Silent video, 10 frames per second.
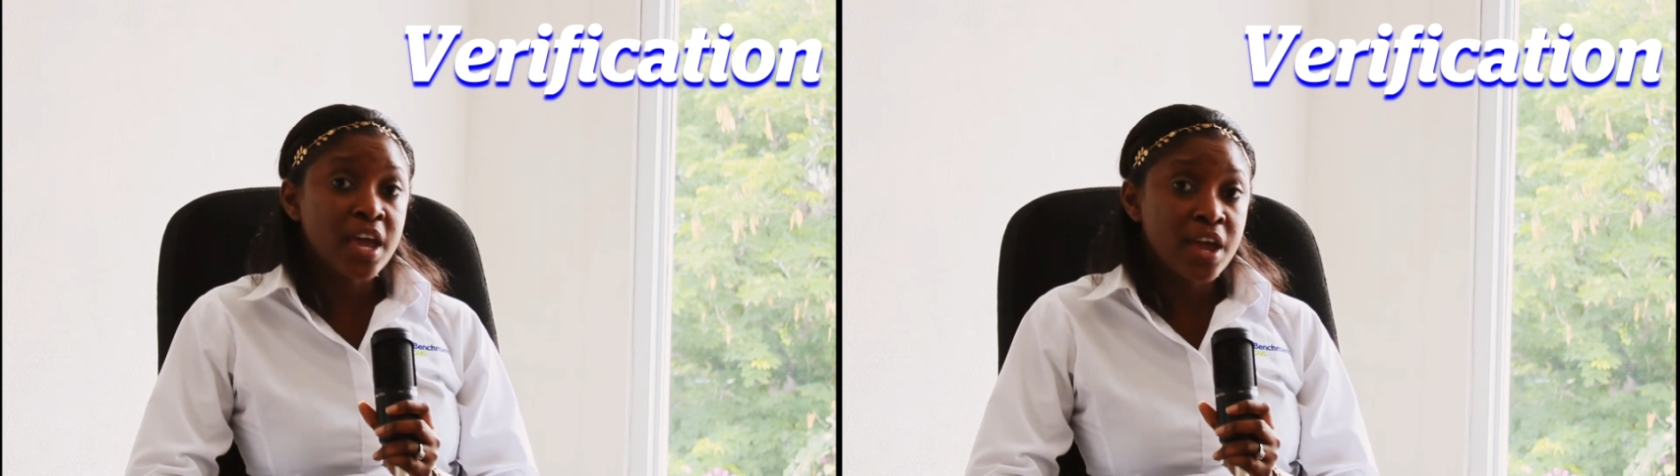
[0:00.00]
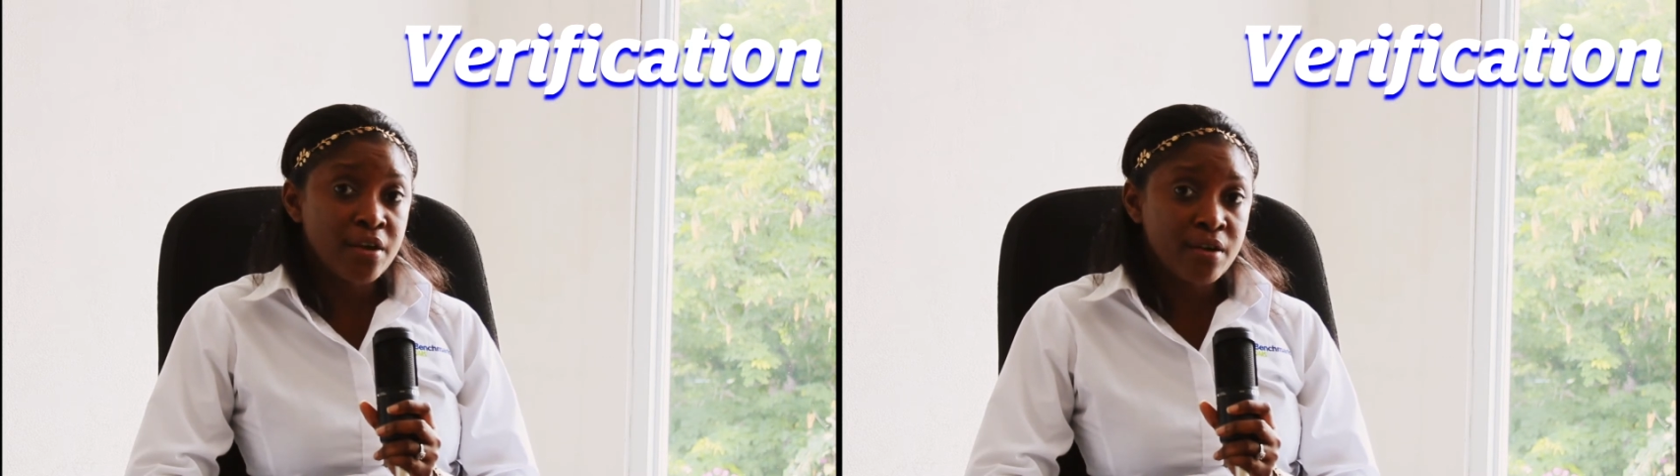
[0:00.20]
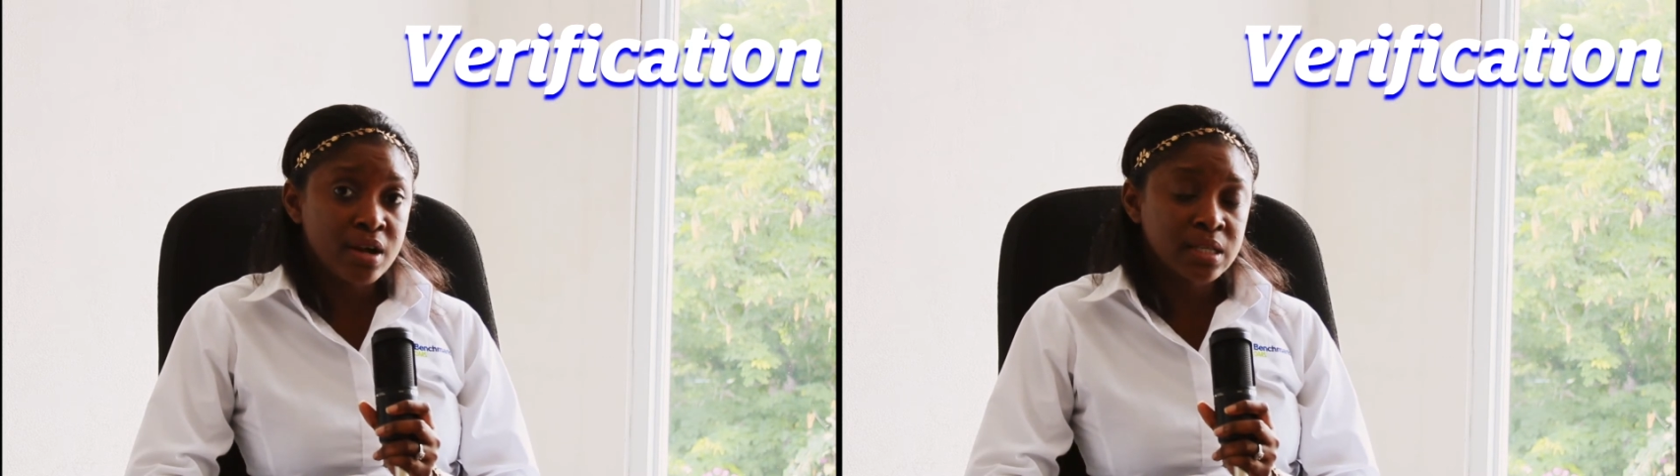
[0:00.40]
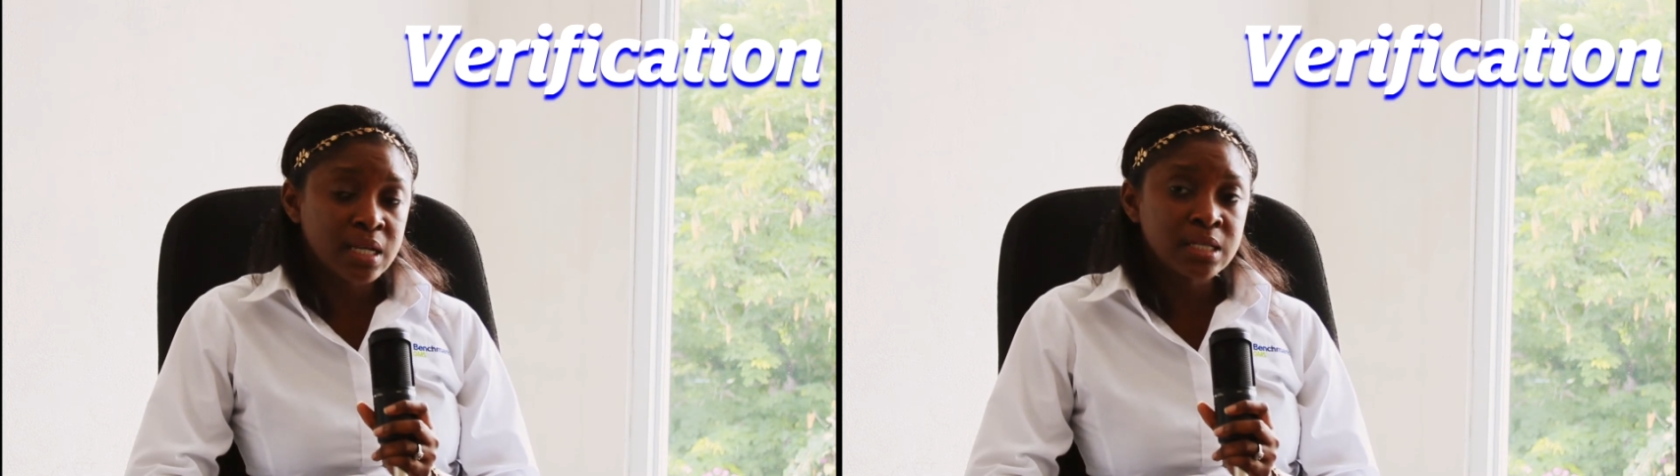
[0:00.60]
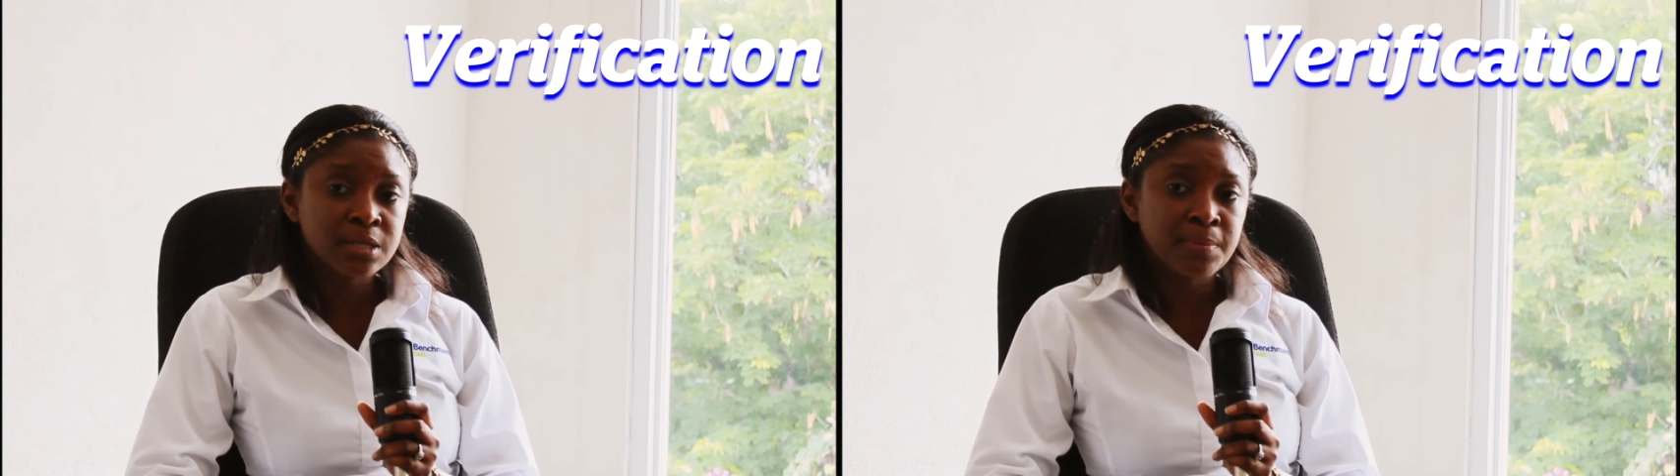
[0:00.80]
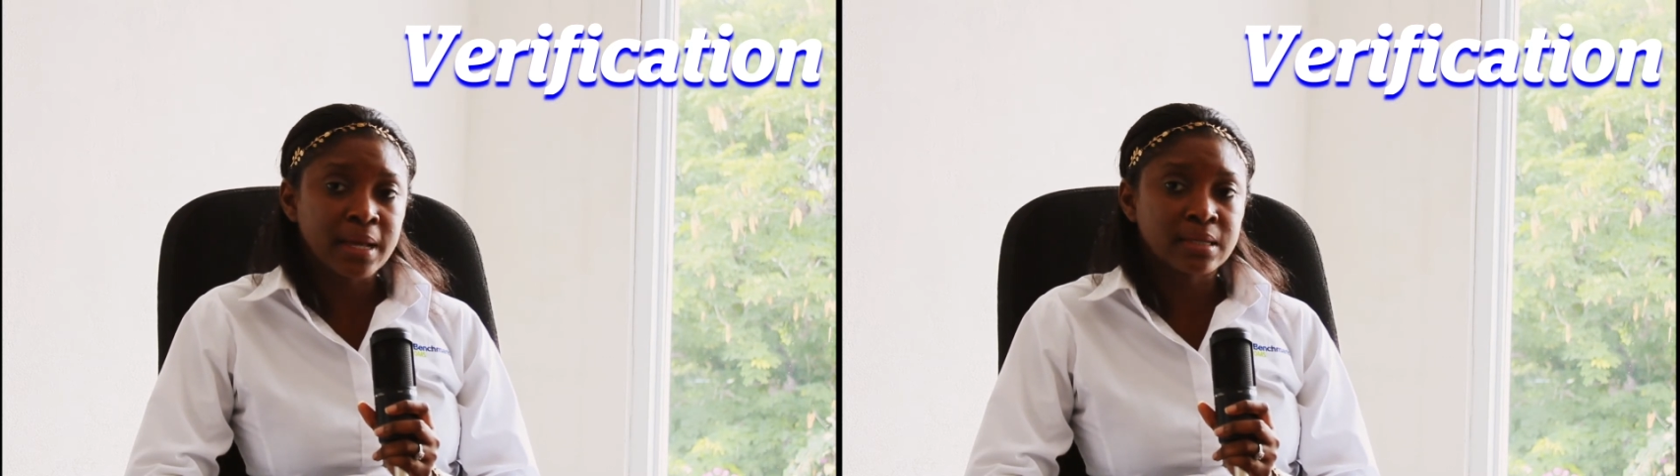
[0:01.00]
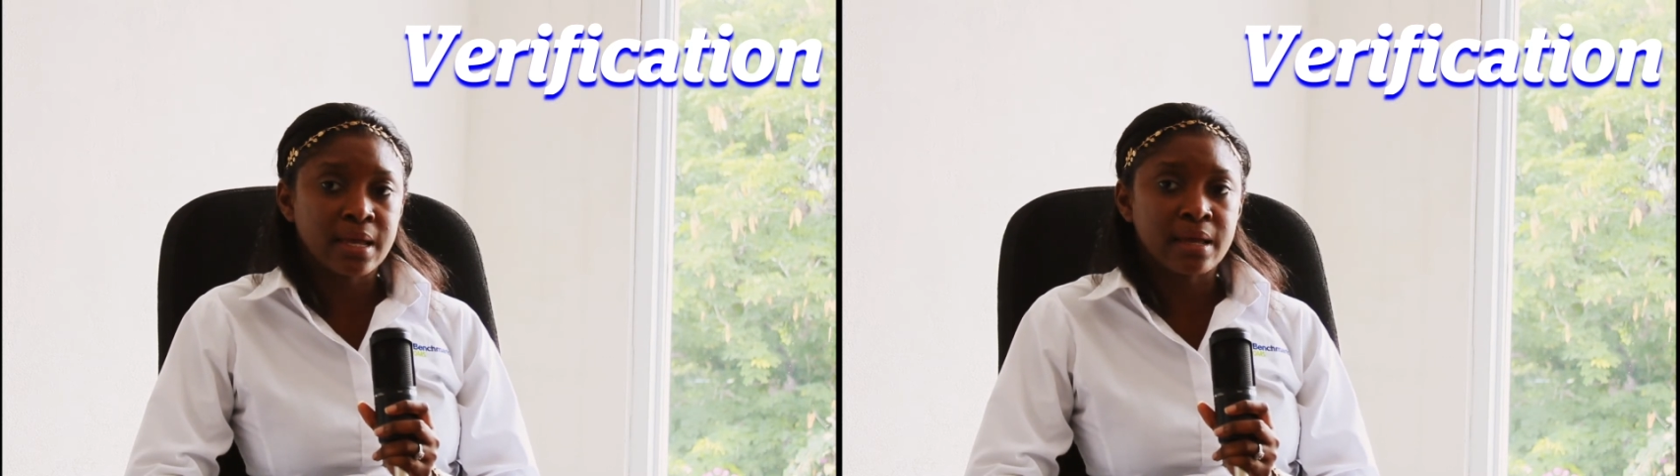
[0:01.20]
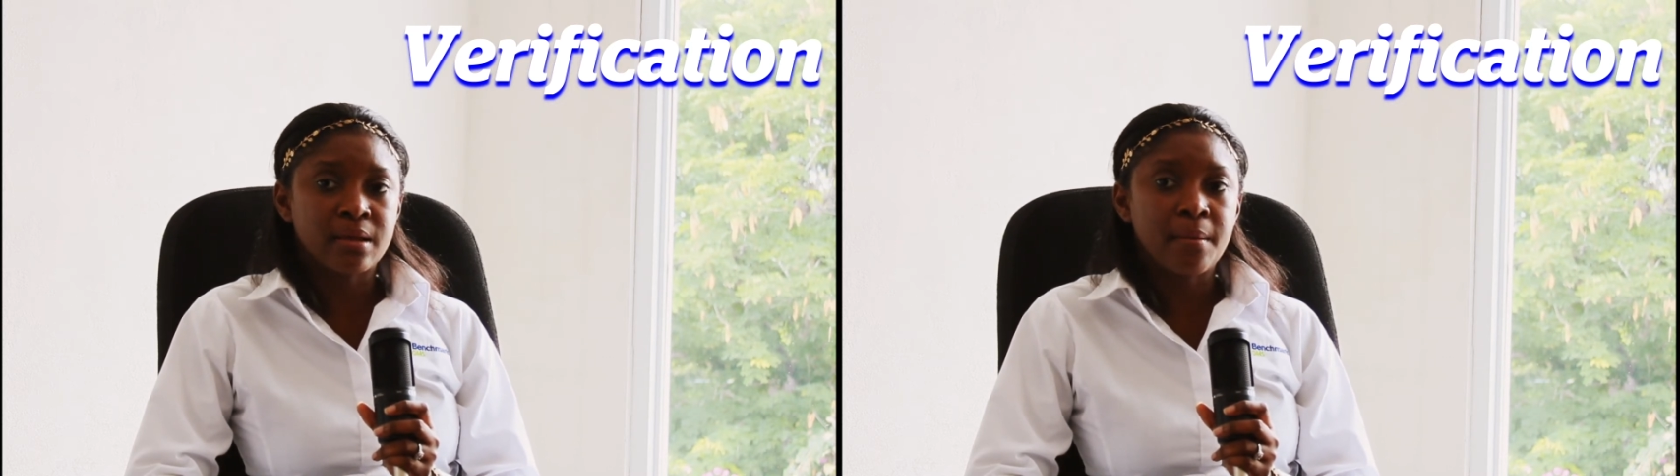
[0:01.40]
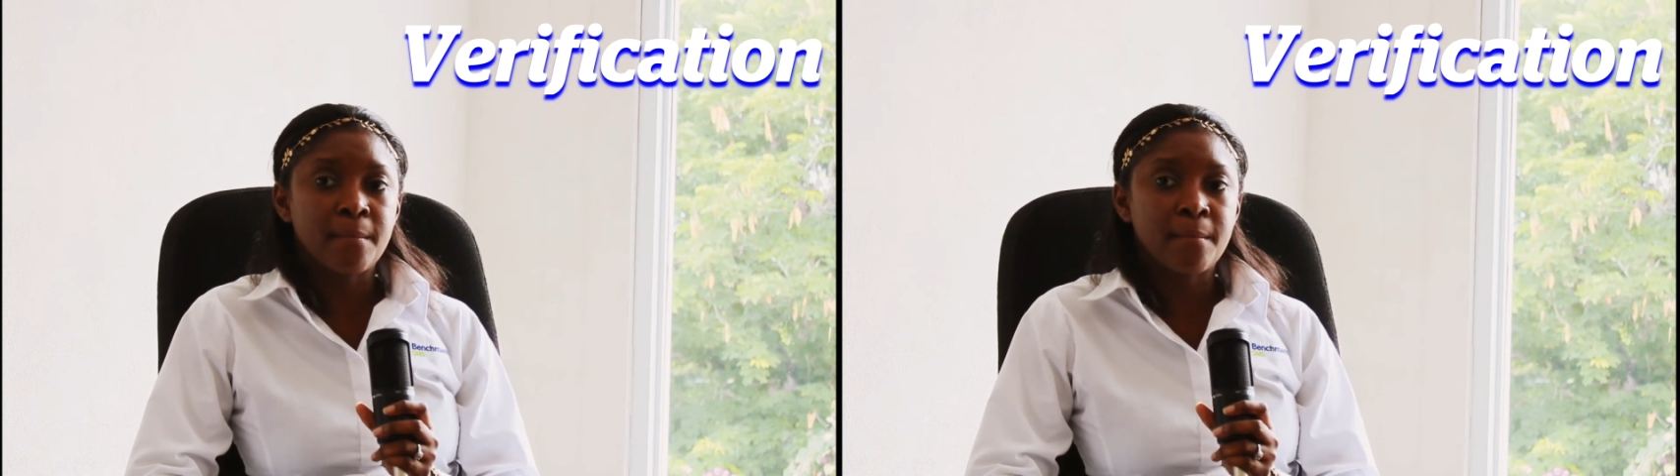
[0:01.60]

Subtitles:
areas inspected